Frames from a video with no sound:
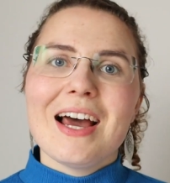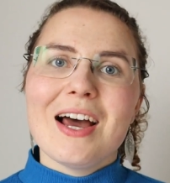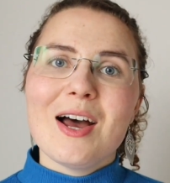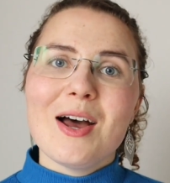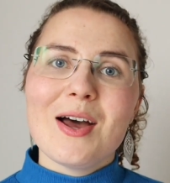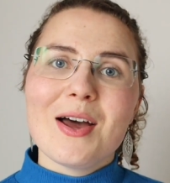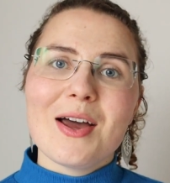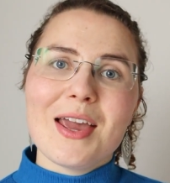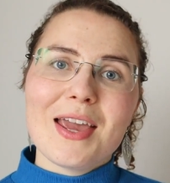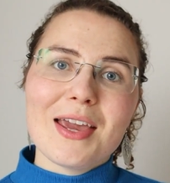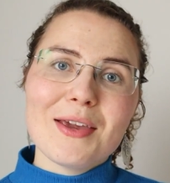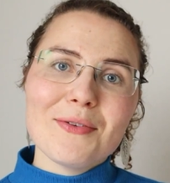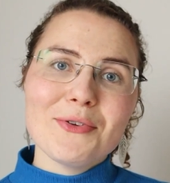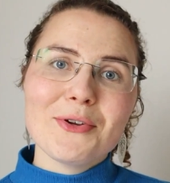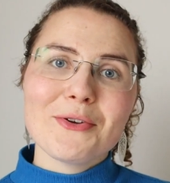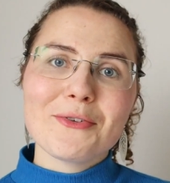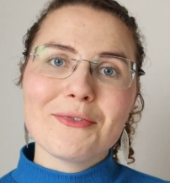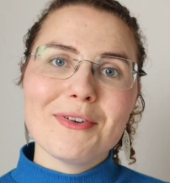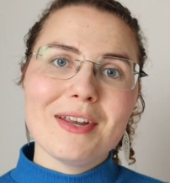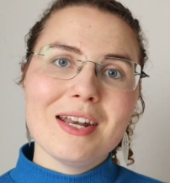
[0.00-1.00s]
If
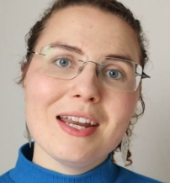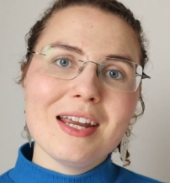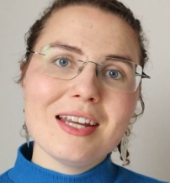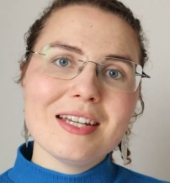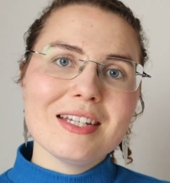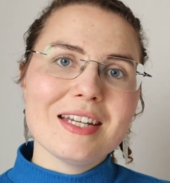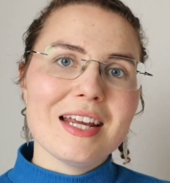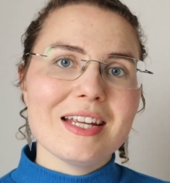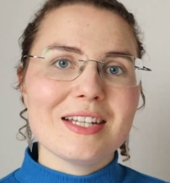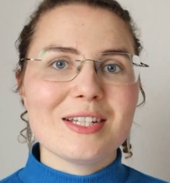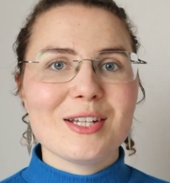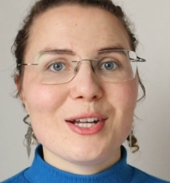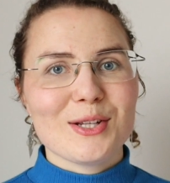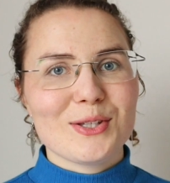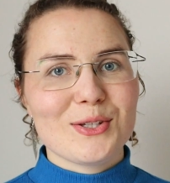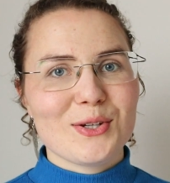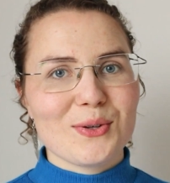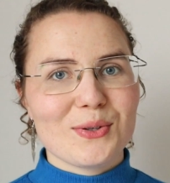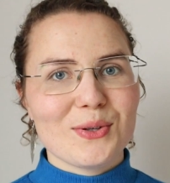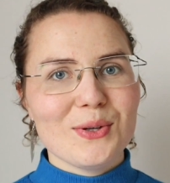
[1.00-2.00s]
your Finnish is
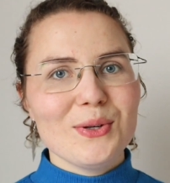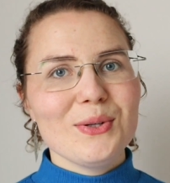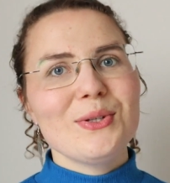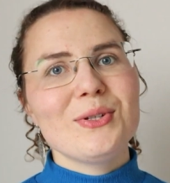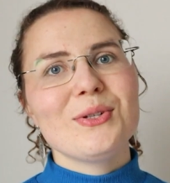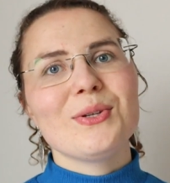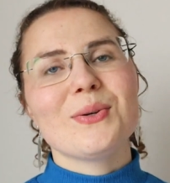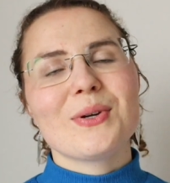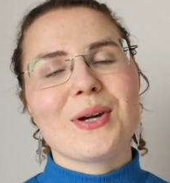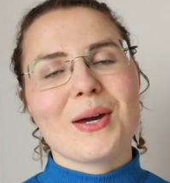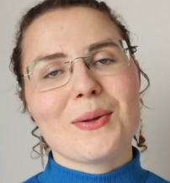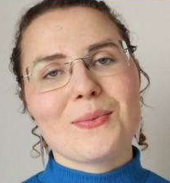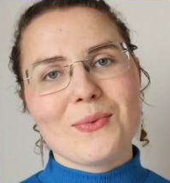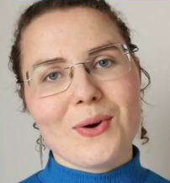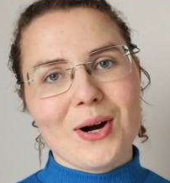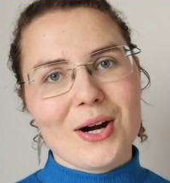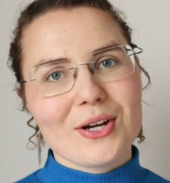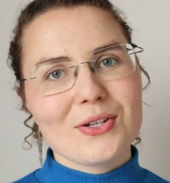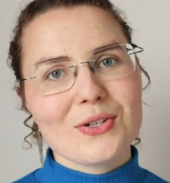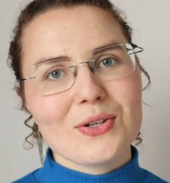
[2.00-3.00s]
not so good, you can
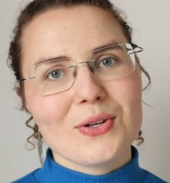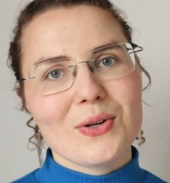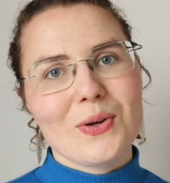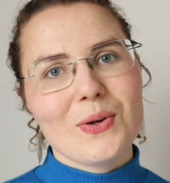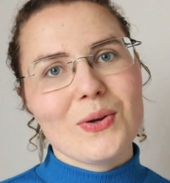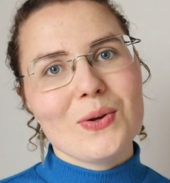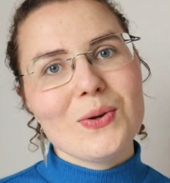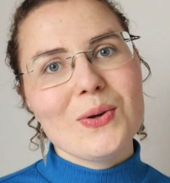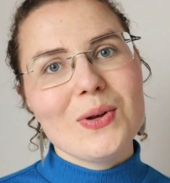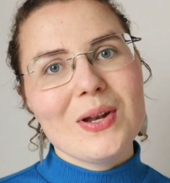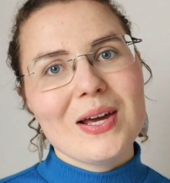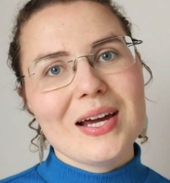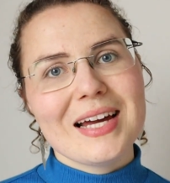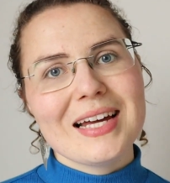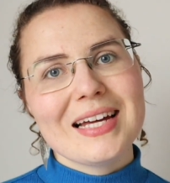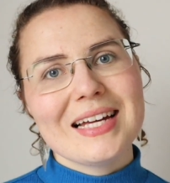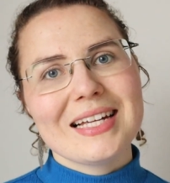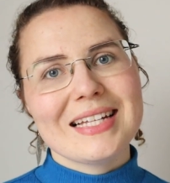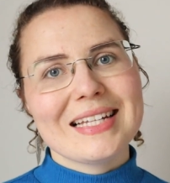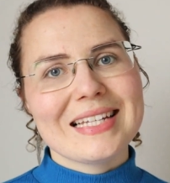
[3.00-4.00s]
watch
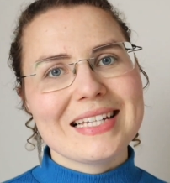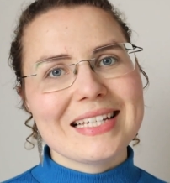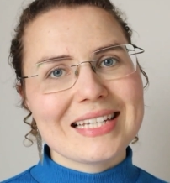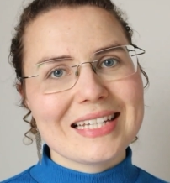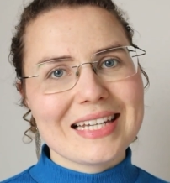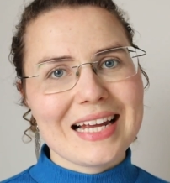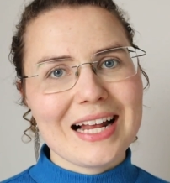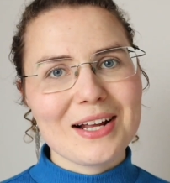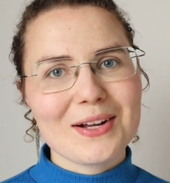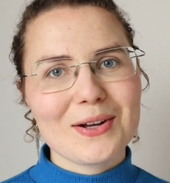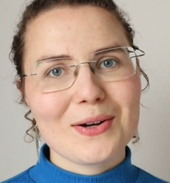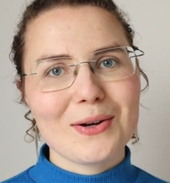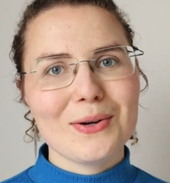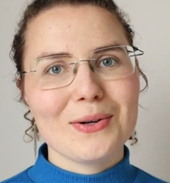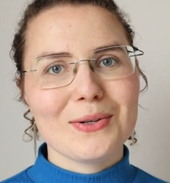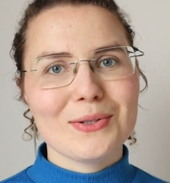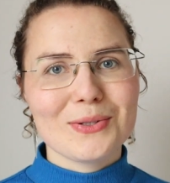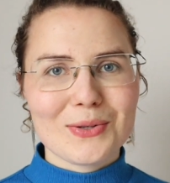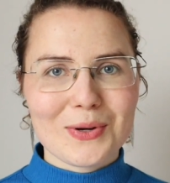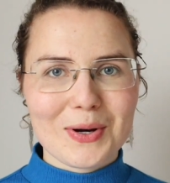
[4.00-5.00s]
Yle
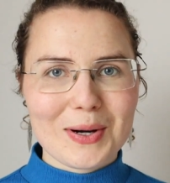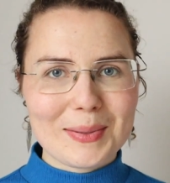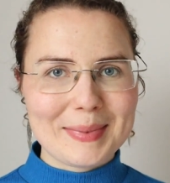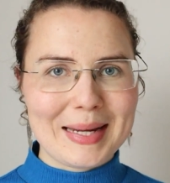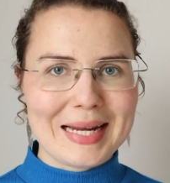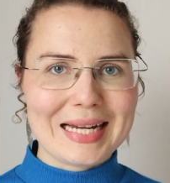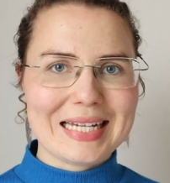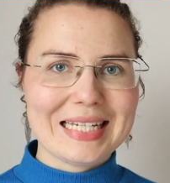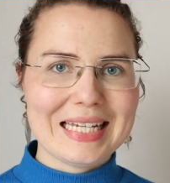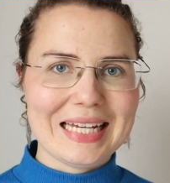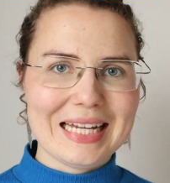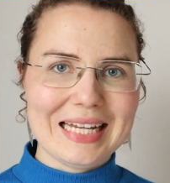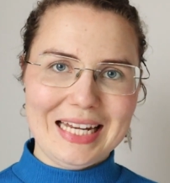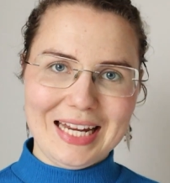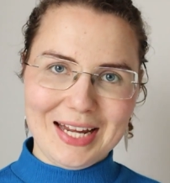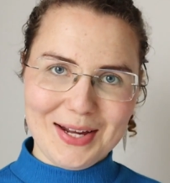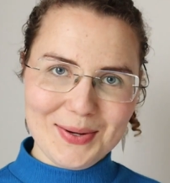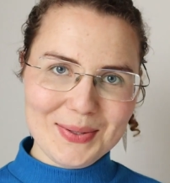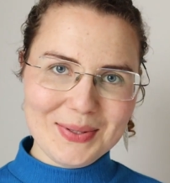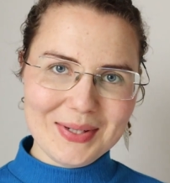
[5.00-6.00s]
Suomeksi
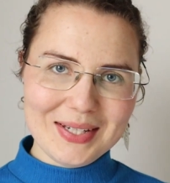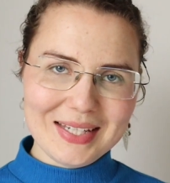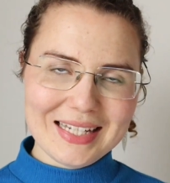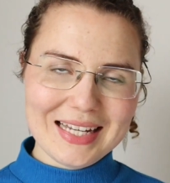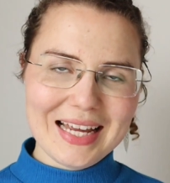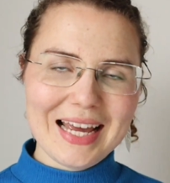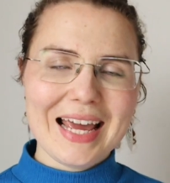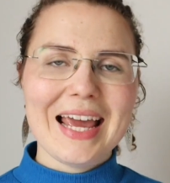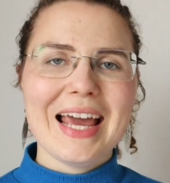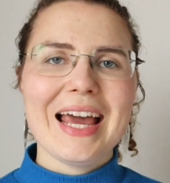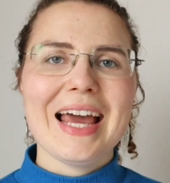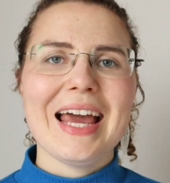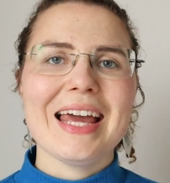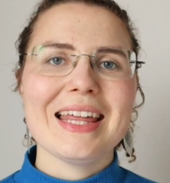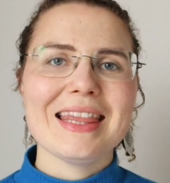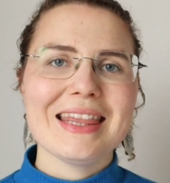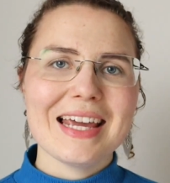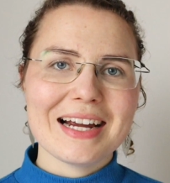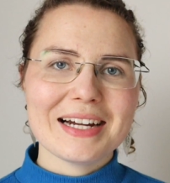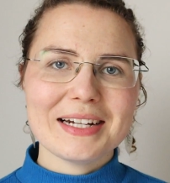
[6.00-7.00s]
news,
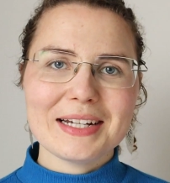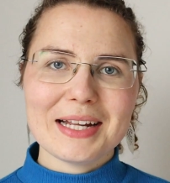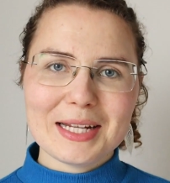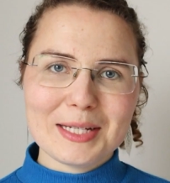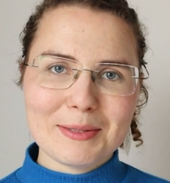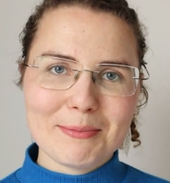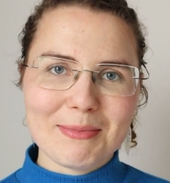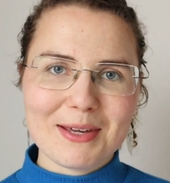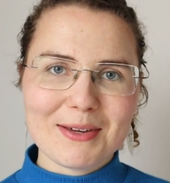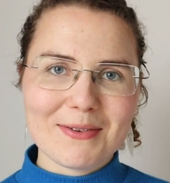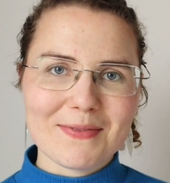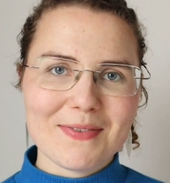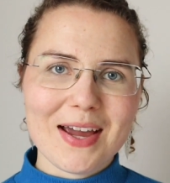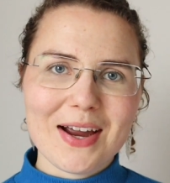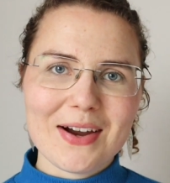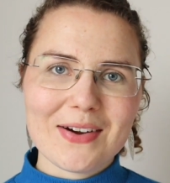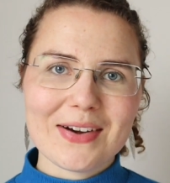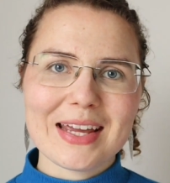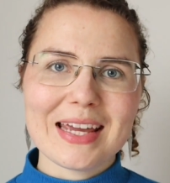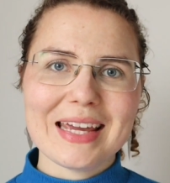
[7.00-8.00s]
and there they speak
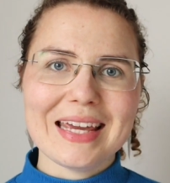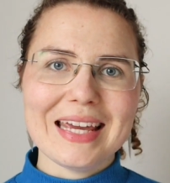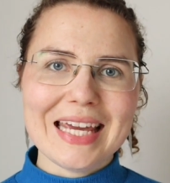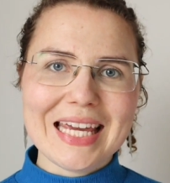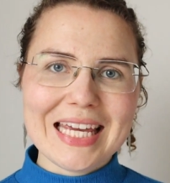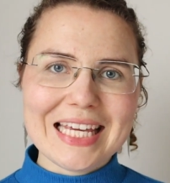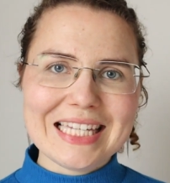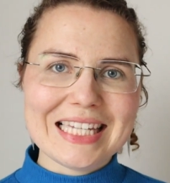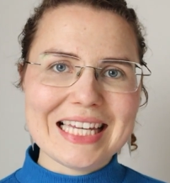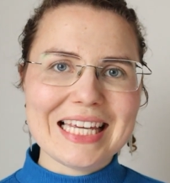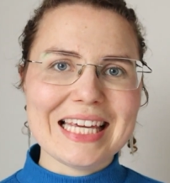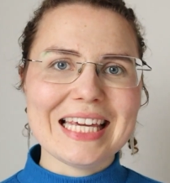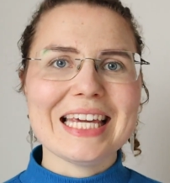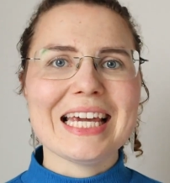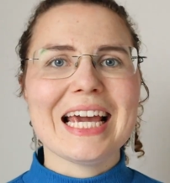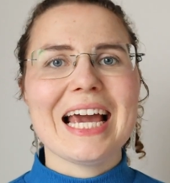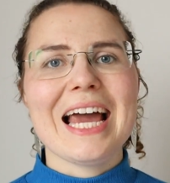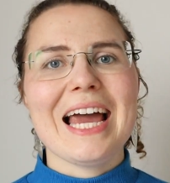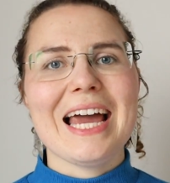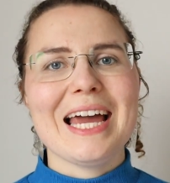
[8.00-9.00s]
very
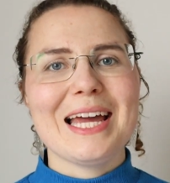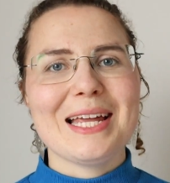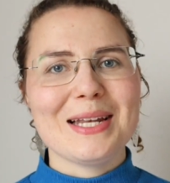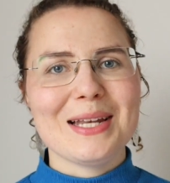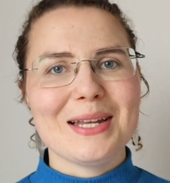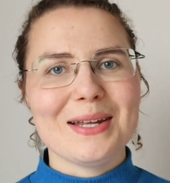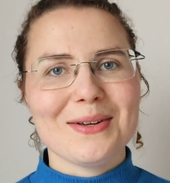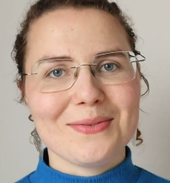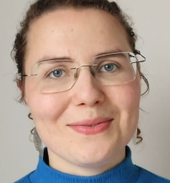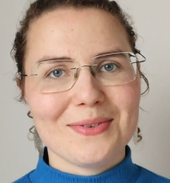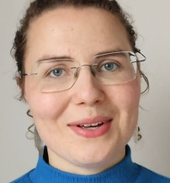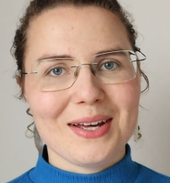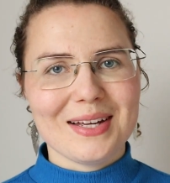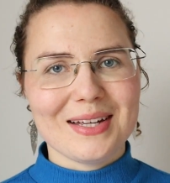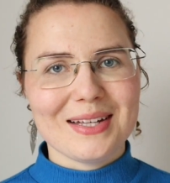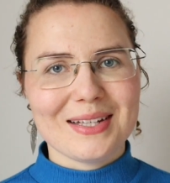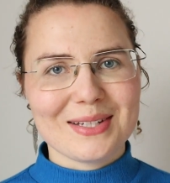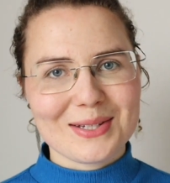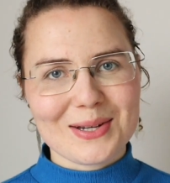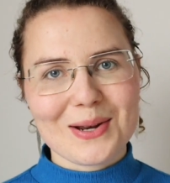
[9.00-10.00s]
easy and
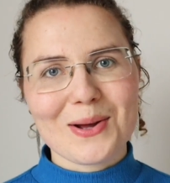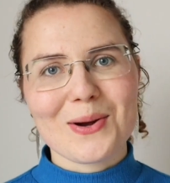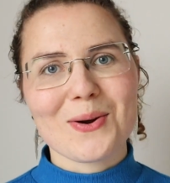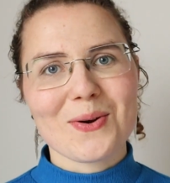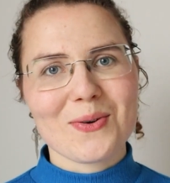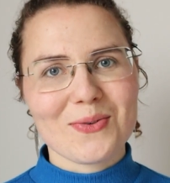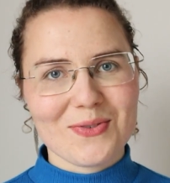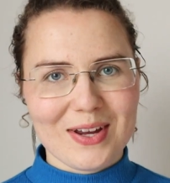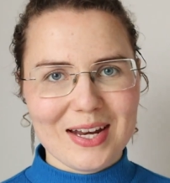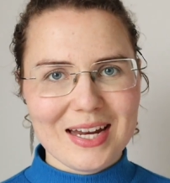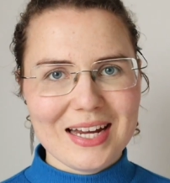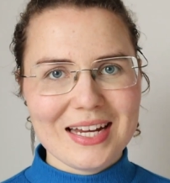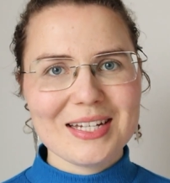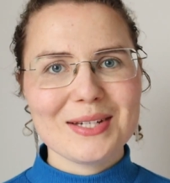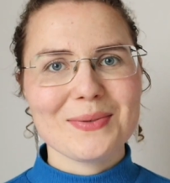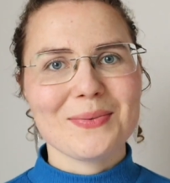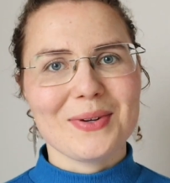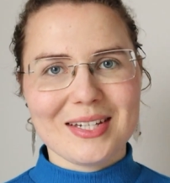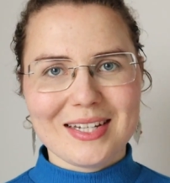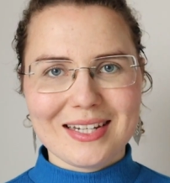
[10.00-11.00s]
slow
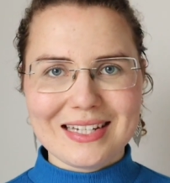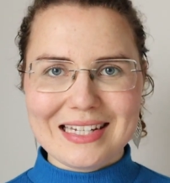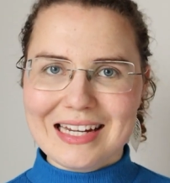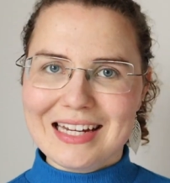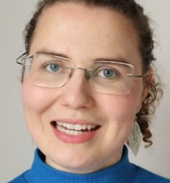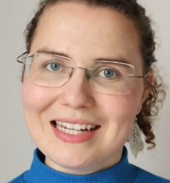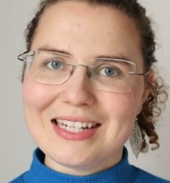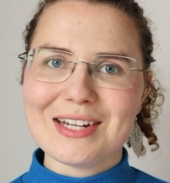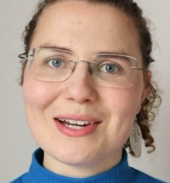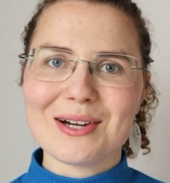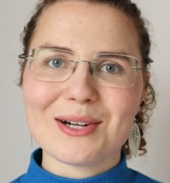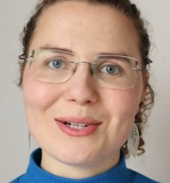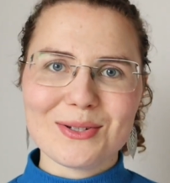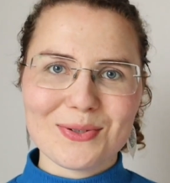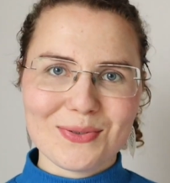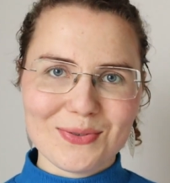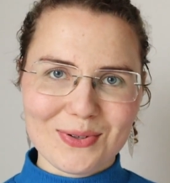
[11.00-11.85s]
Finnish, which is easier to